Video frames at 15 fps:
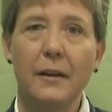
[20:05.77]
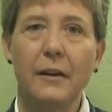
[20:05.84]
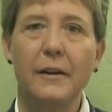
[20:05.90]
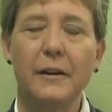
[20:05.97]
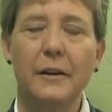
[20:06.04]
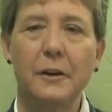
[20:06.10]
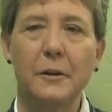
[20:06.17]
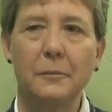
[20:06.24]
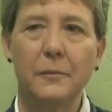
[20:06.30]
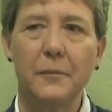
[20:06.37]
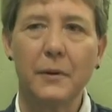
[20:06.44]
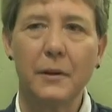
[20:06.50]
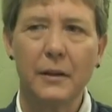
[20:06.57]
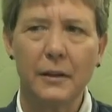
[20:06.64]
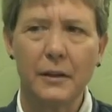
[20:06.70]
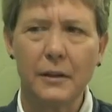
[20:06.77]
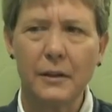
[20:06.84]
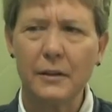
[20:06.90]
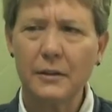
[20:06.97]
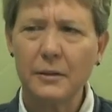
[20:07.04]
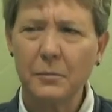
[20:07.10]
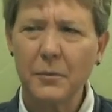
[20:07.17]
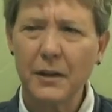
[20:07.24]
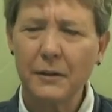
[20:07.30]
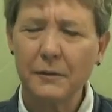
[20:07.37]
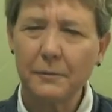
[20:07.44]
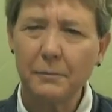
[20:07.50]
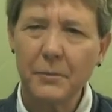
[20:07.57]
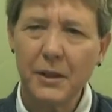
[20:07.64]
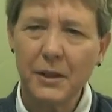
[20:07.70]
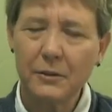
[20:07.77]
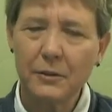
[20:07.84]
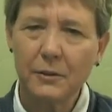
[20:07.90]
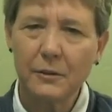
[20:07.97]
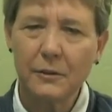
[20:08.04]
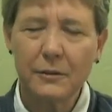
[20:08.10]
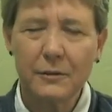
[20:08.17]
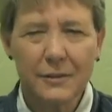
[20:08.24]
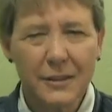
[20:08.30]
And my mental,